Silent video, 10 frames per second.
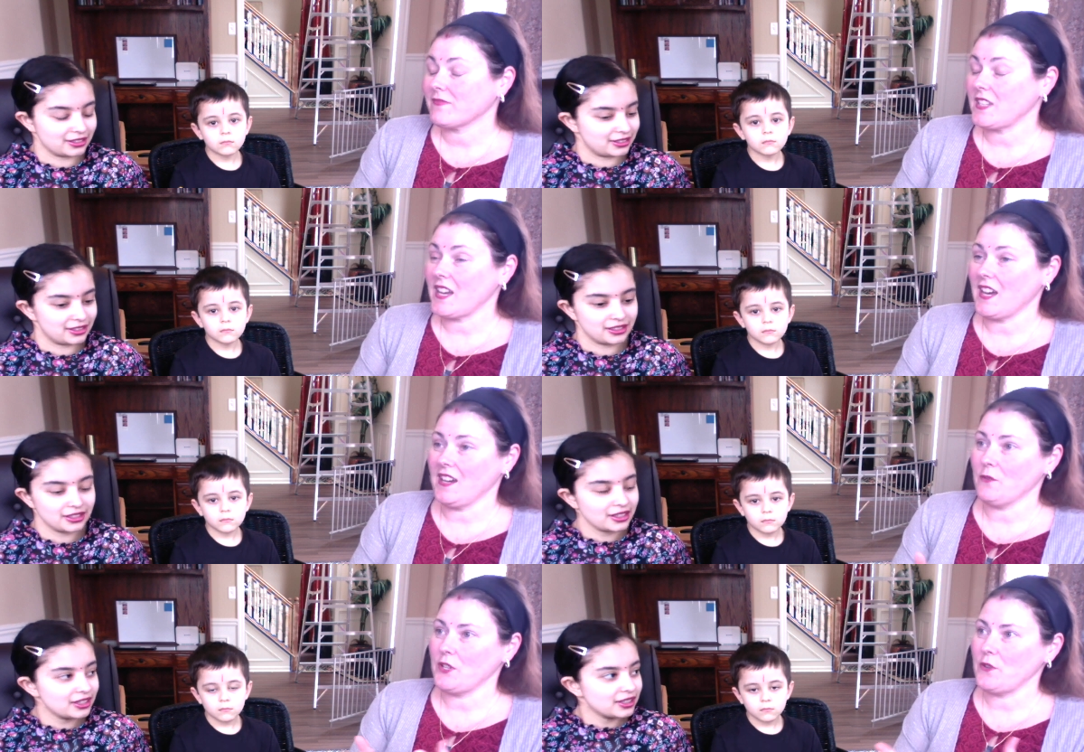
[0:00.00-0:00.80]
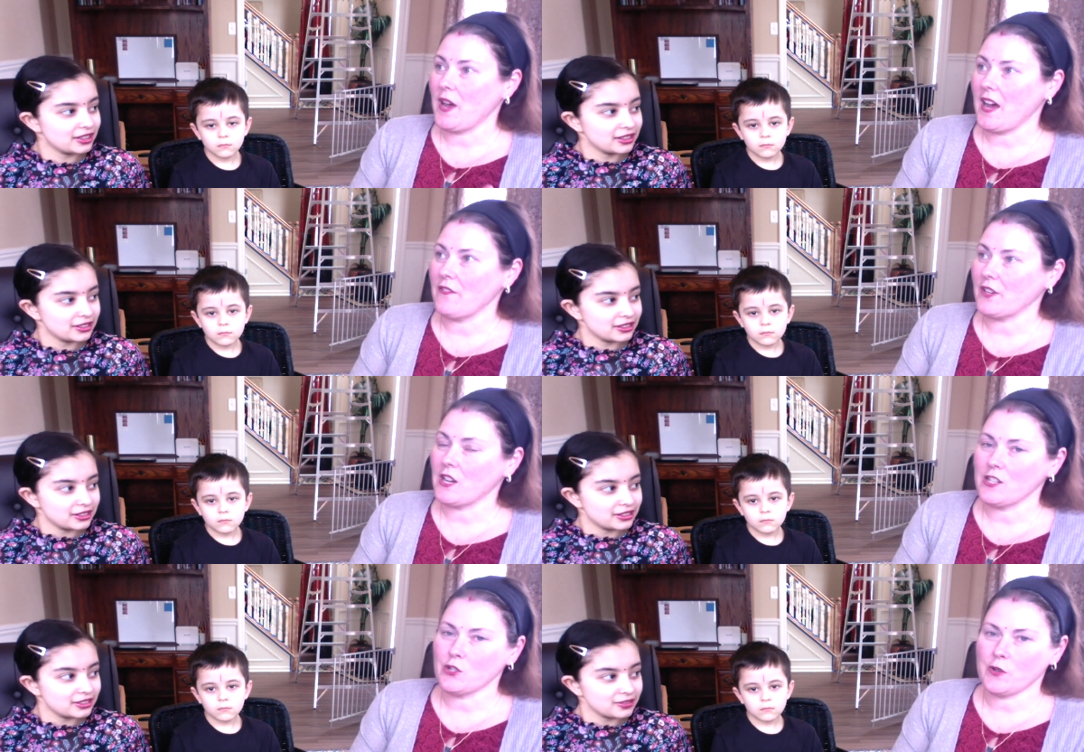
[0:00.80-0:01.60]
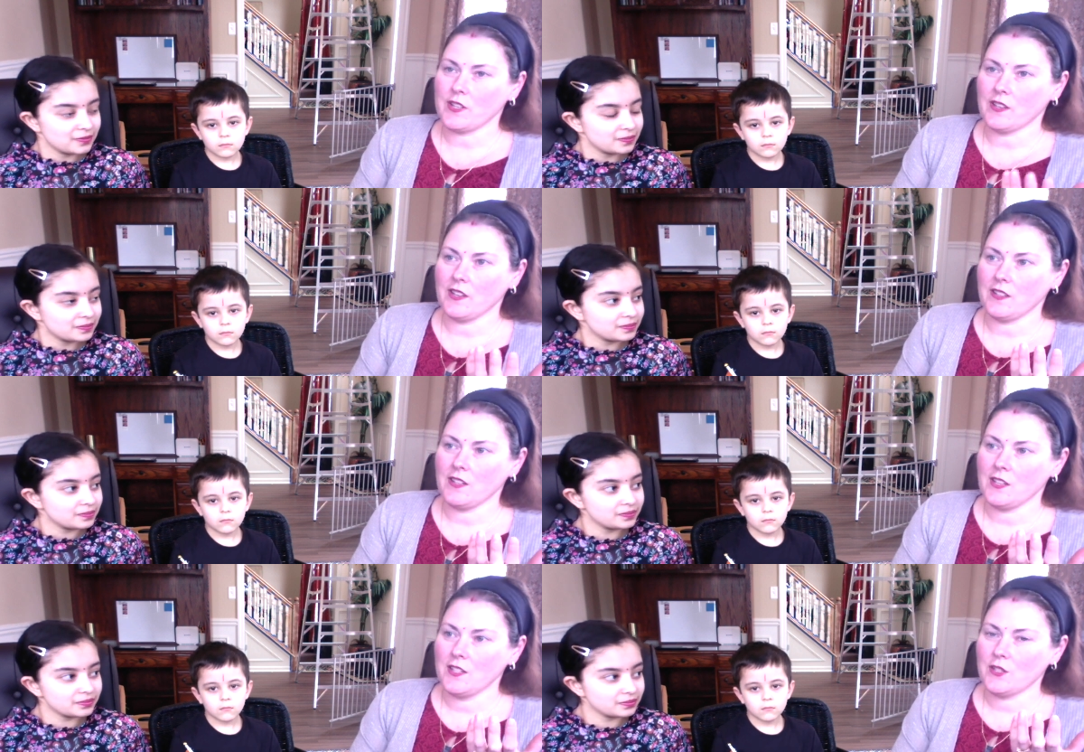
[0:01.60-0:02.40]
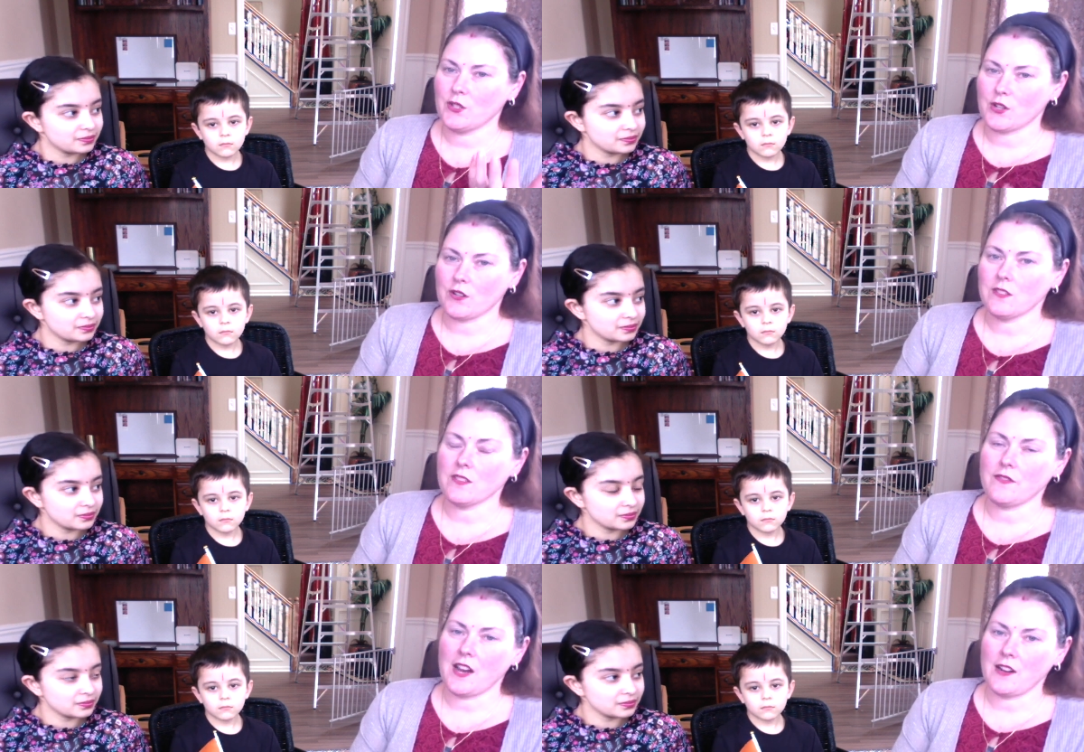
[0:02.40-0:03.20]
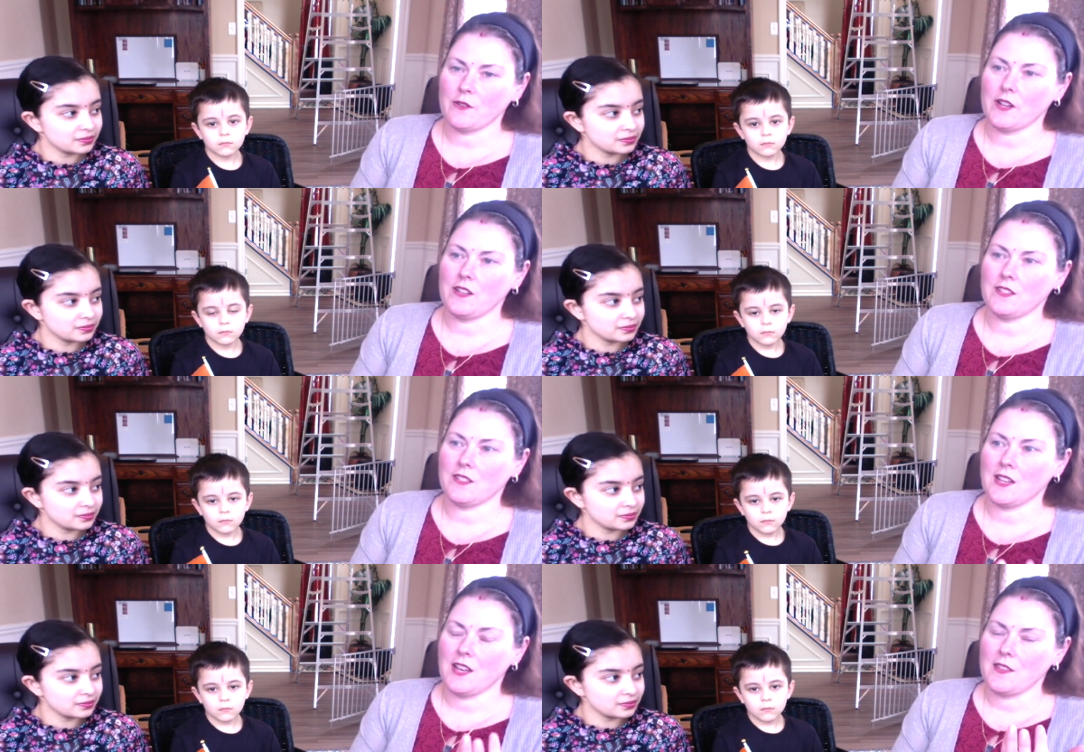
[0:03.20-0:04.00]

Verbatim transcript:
Speaker 1: Is... Yeah, when you have a country that starts the virus,